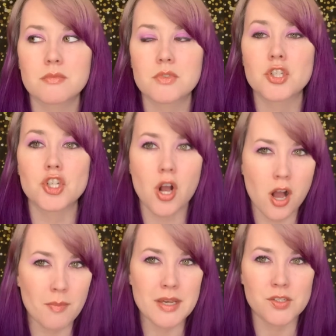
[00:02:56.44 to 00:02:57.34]

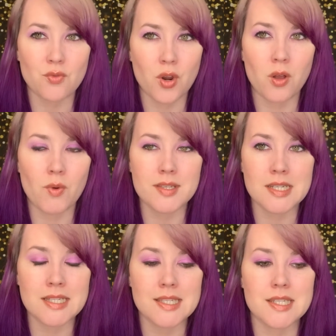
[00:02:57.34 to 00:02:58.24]
job as a royal
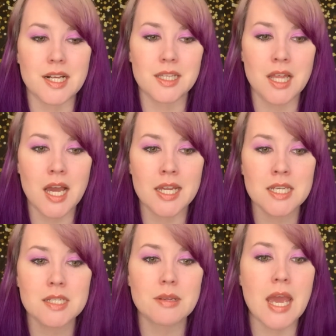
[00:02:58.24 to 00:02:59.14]
residence
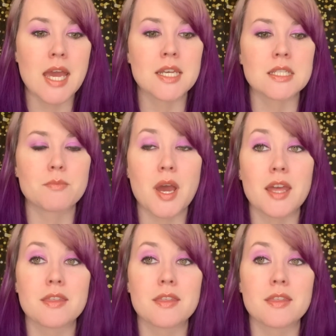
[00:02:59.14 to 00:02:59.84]
declined, and by the